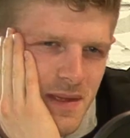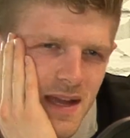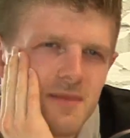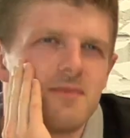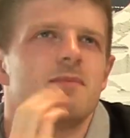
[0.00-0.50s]

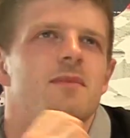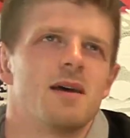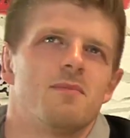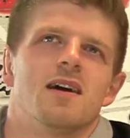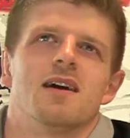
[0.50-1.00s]

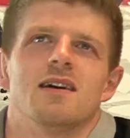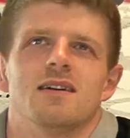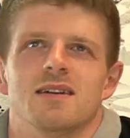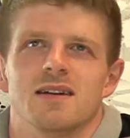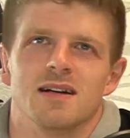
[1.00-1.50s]
Myanmar,
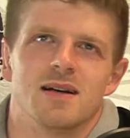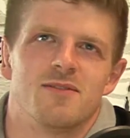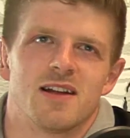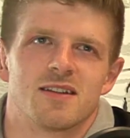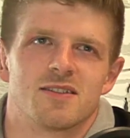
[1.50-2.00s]

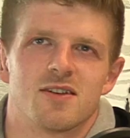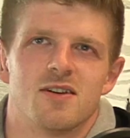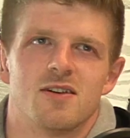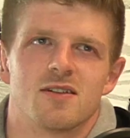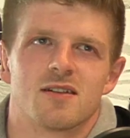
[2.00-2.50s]
Van der
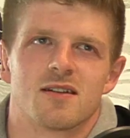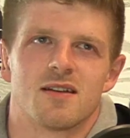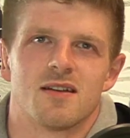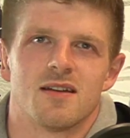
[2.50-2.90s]
Donk,